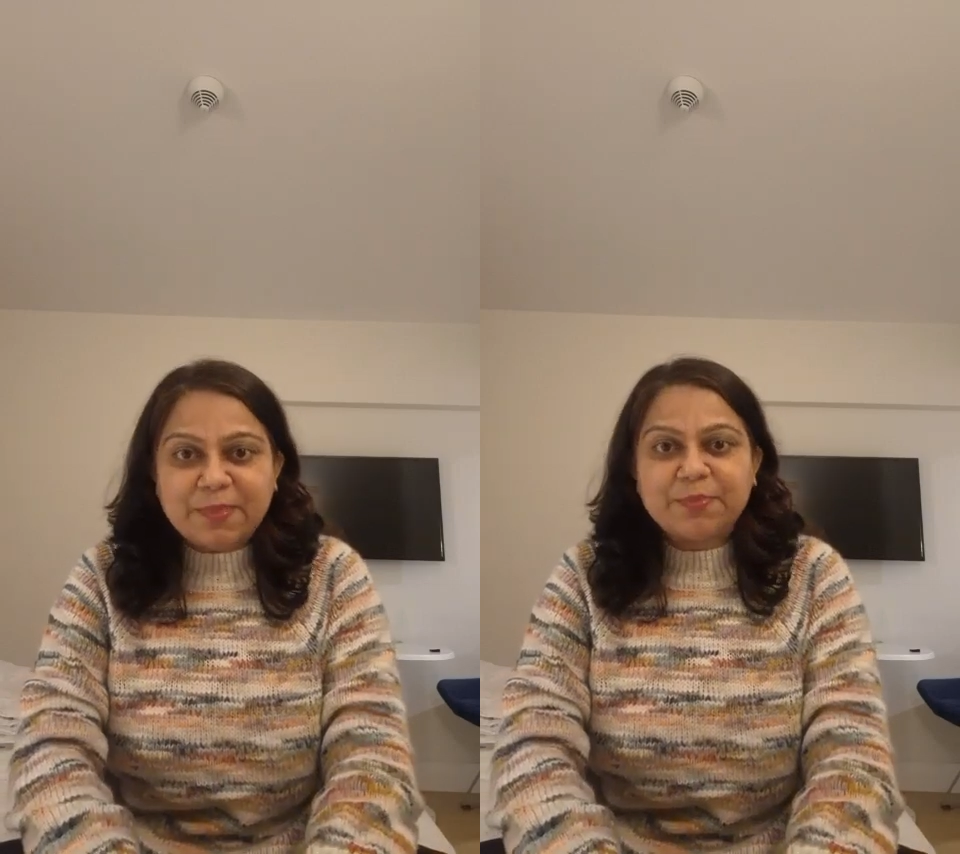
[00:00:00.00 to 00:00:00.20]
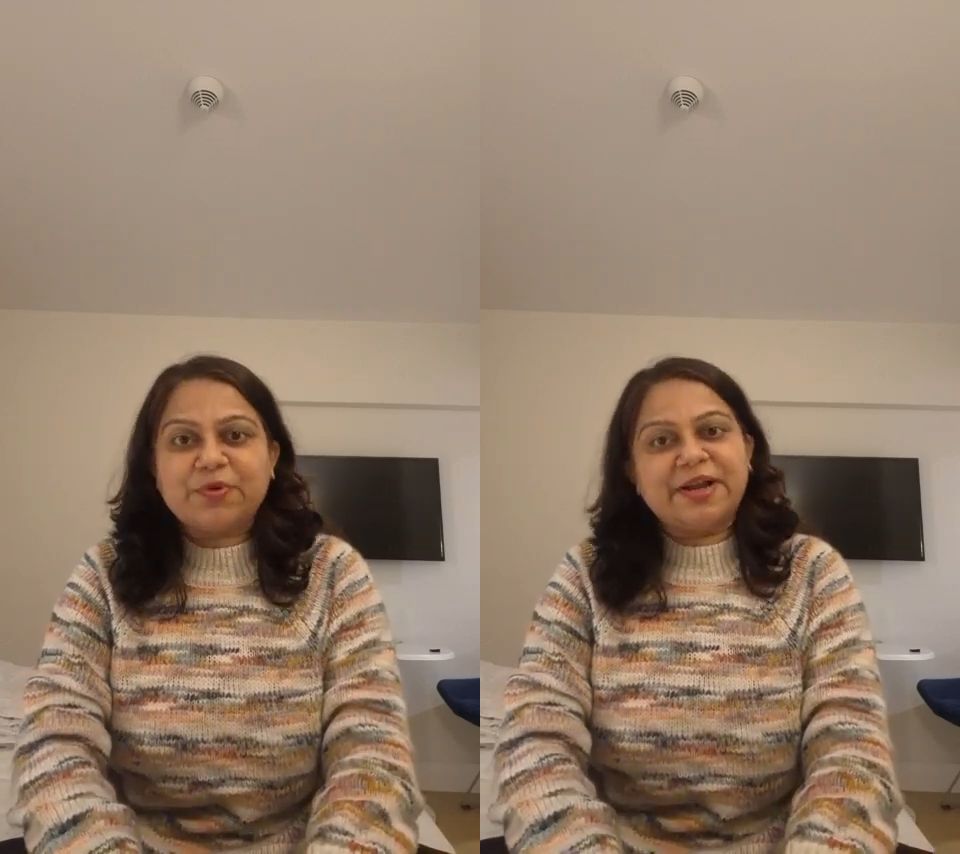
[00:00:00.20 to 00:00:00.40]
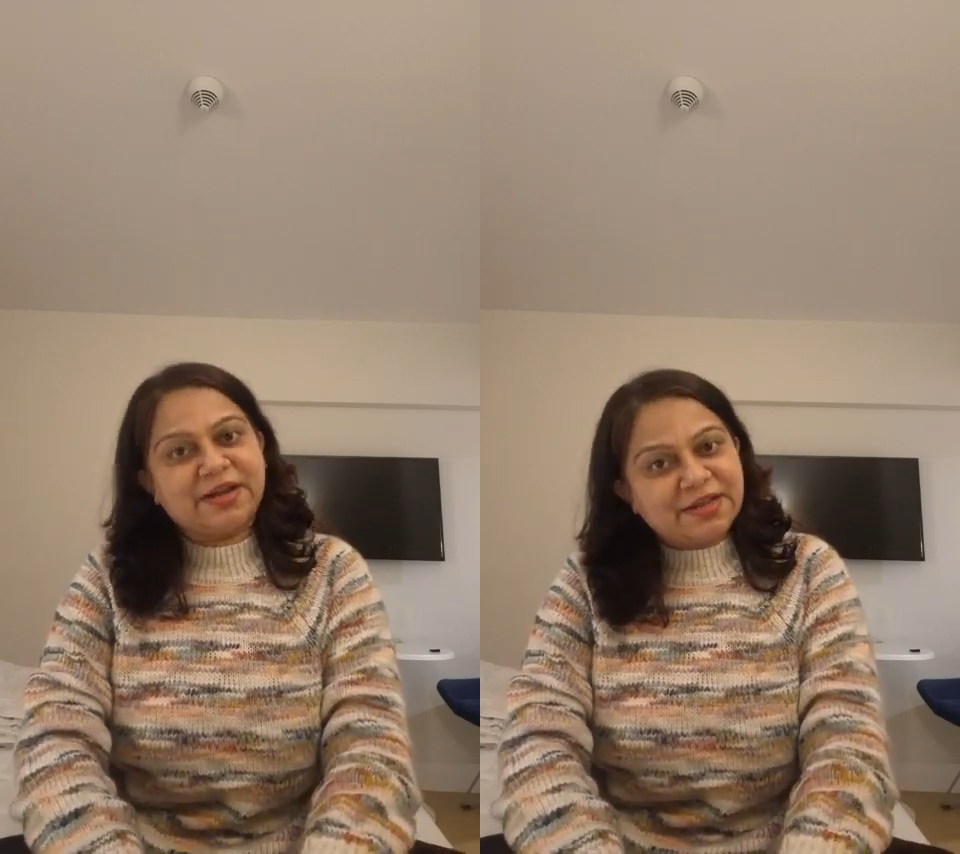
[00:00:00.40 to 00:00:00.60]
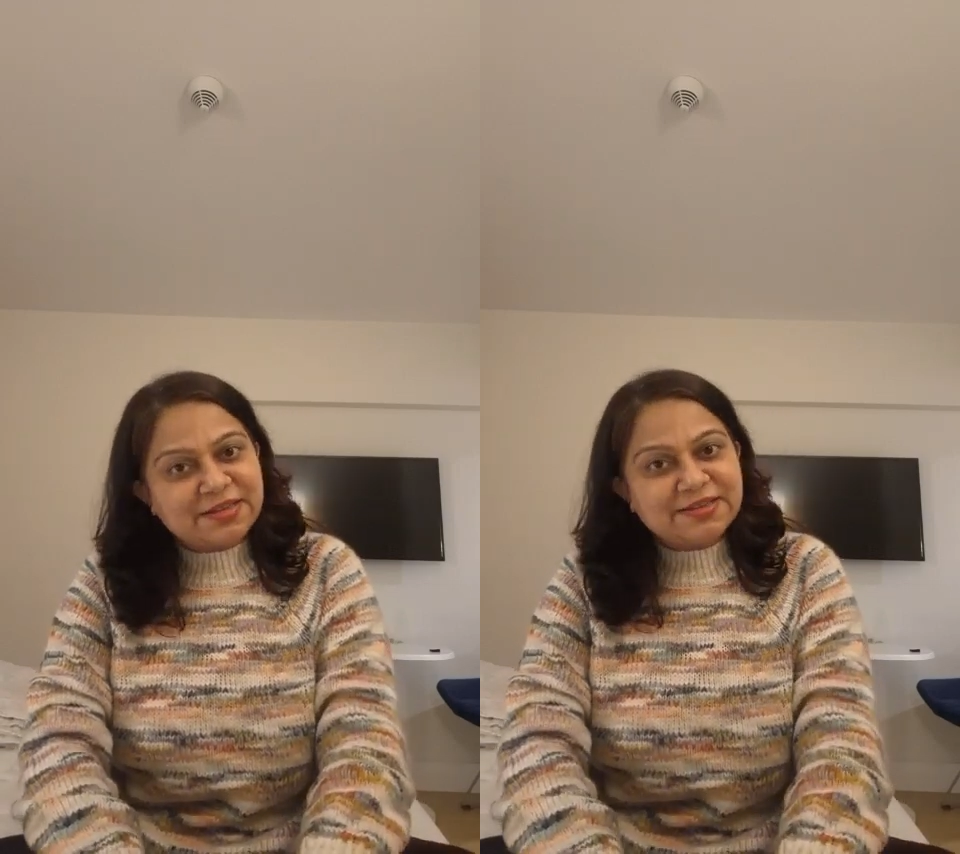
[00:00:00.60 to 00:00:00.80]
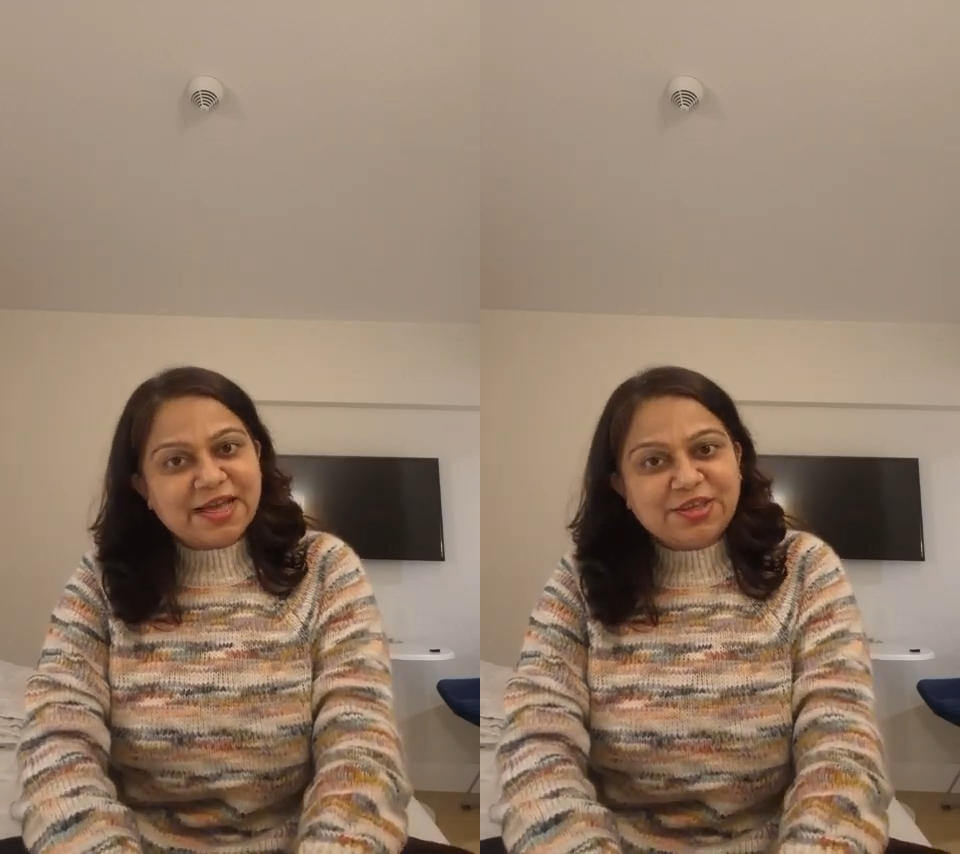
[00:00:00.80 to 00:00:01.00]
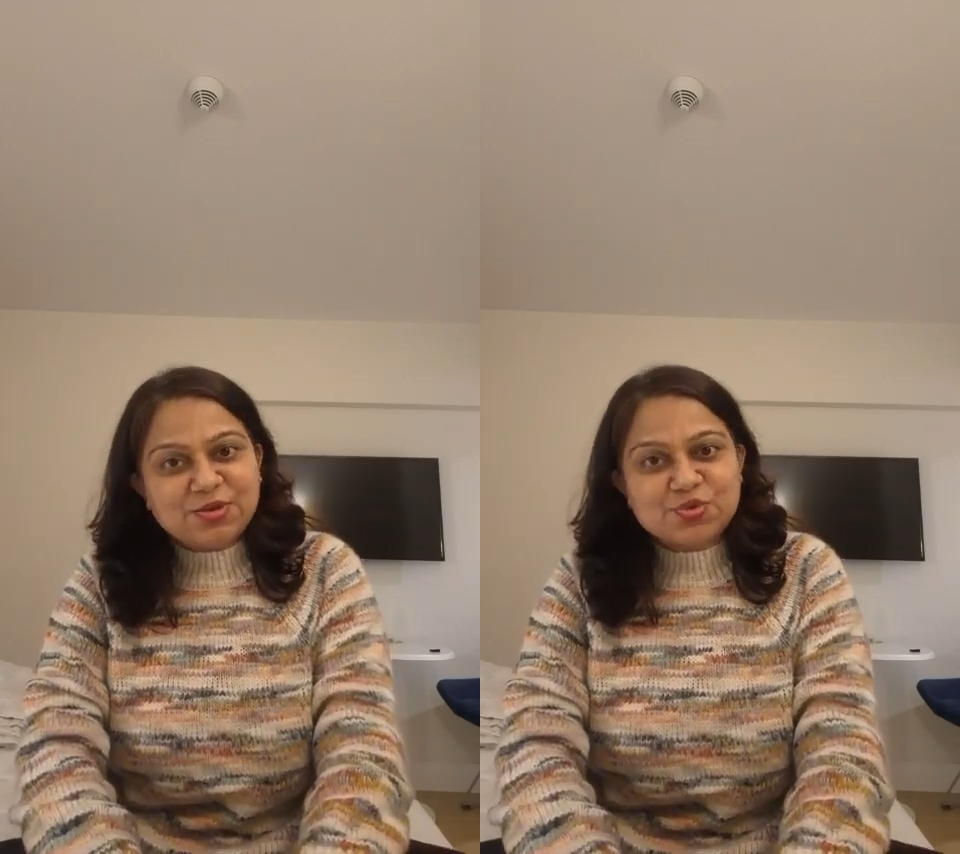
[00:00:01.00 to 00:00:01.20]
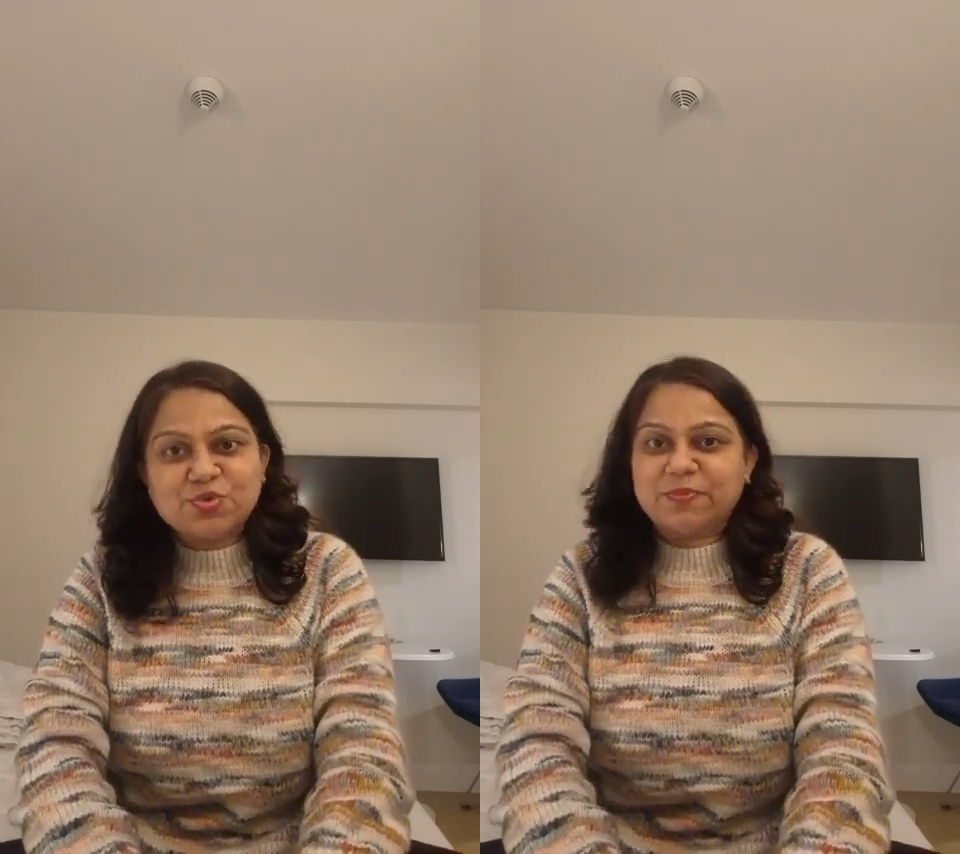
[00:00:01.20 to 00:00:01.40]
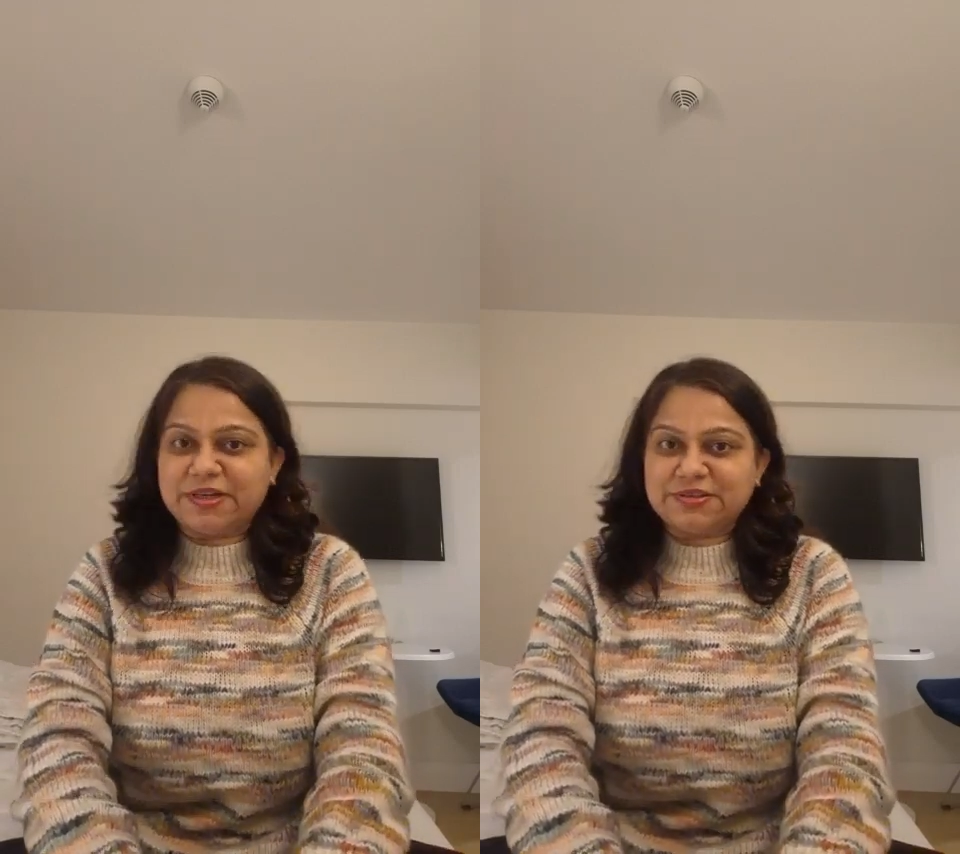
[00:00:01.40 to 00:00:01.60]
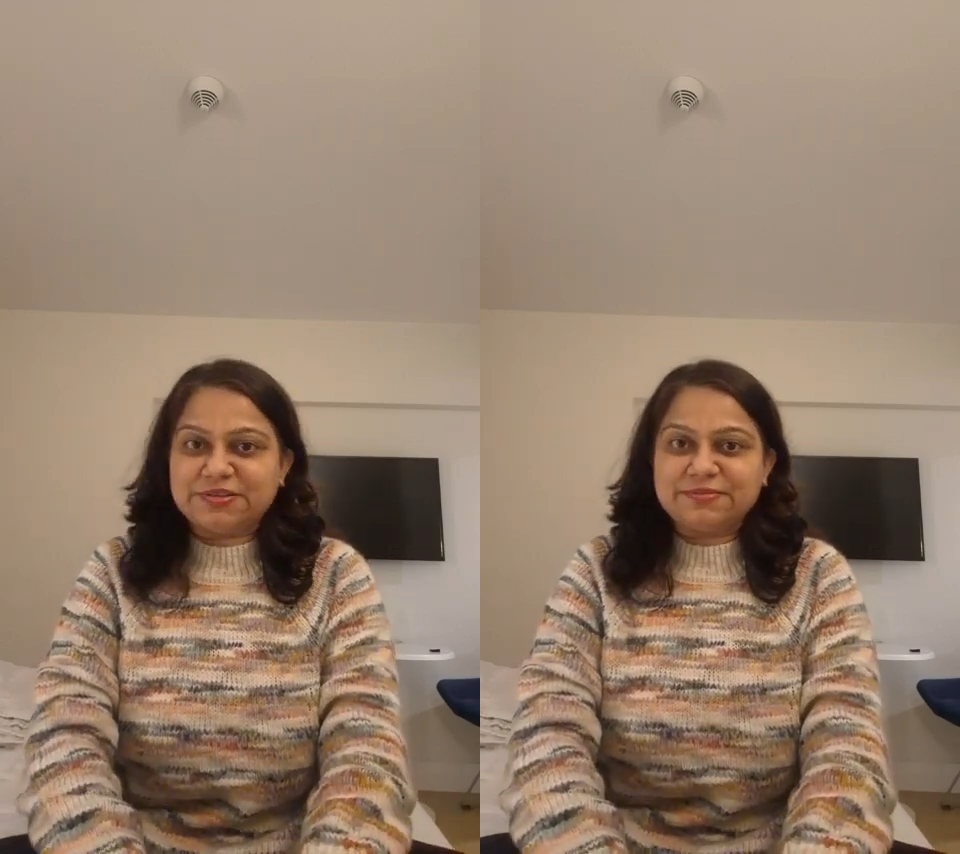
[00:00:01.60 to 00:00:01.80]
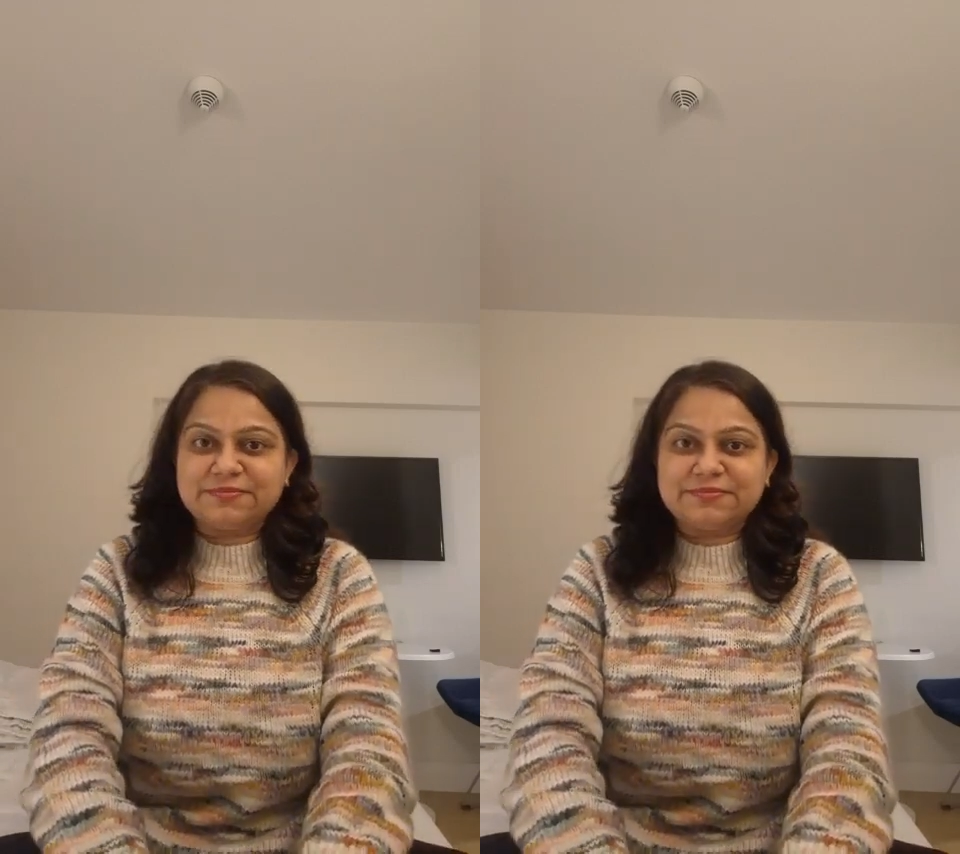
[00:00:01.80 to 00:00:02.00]
tamponade. Thank you so
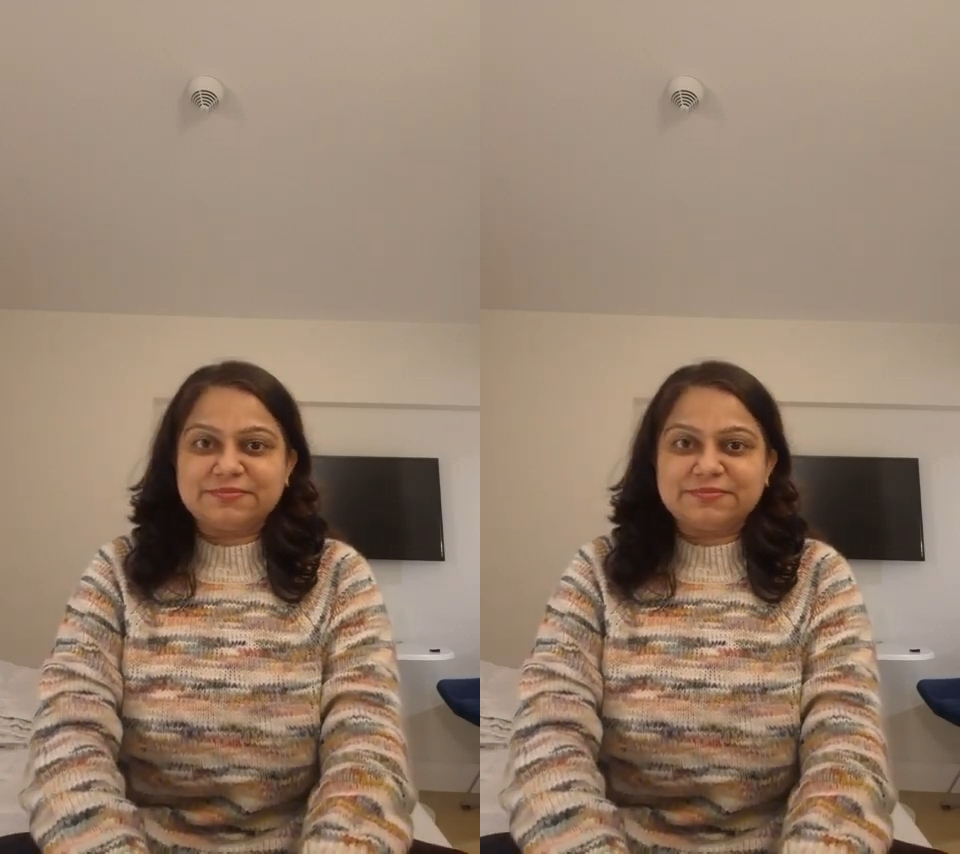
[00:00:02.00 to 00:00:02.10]
much.